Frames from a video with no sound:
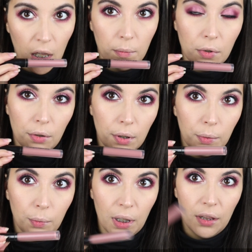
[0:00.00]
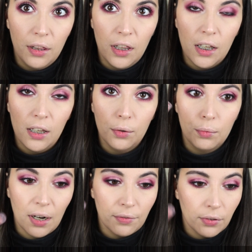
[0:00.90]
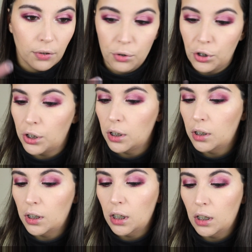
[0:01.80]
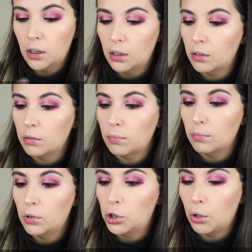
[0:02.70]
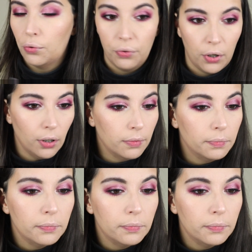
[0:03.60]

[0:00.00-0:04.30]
I'm going with the Revolution in Chauffeur.